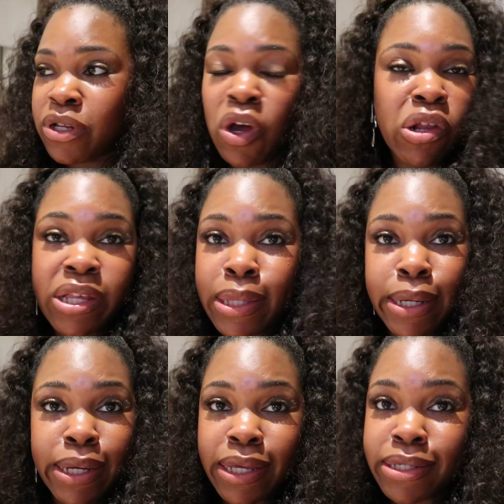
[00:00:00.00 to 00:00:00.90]
The only
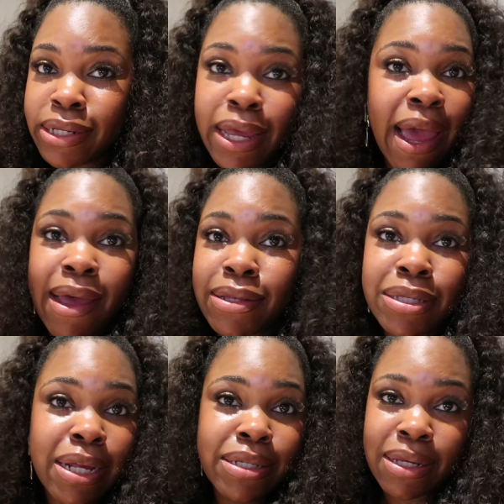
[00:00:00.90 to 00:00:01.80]
thing is the
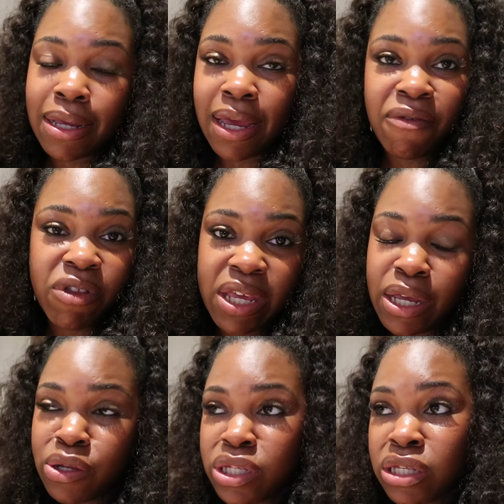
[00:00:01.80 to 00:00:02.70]
cats. That's it.
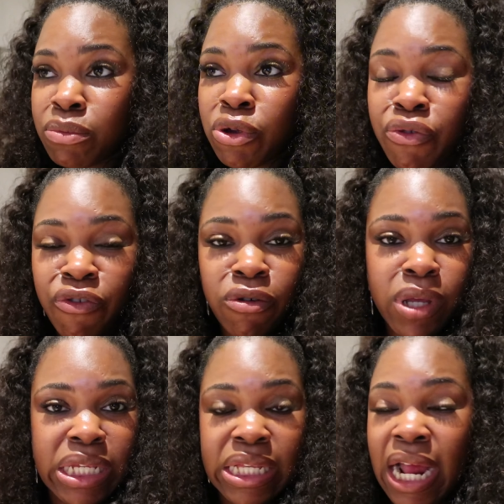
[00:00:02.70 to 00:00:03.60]
Everything else is beautiful.
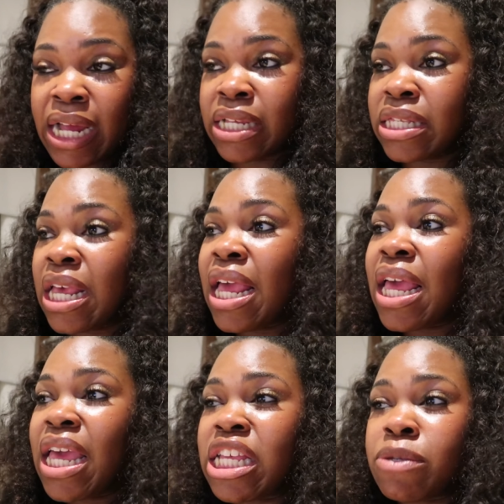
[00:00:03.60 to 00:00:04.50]
It's nice
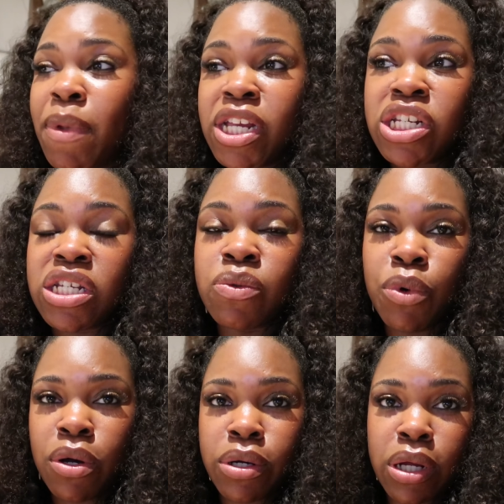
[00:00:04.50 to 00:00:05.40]
and spacious.
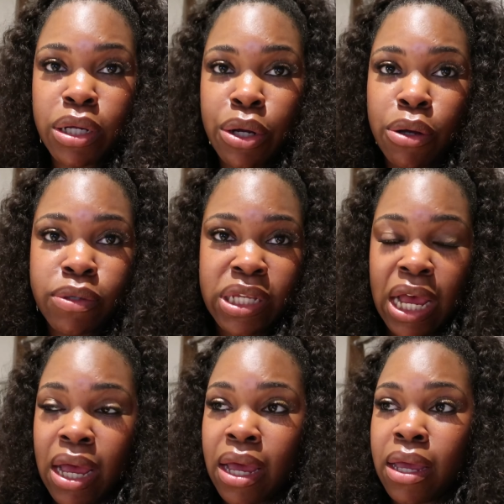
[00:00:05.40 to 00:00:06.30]
We're on the adult
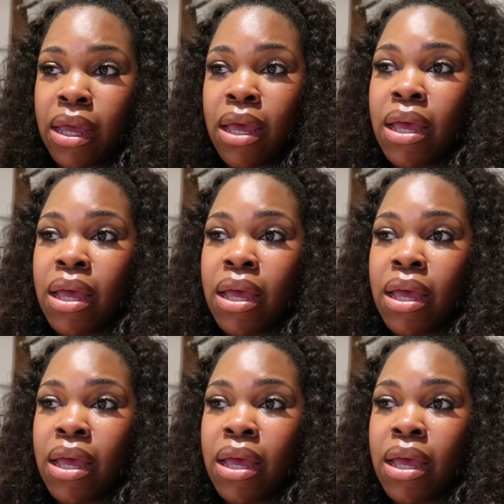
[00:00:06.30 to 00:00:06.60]
side.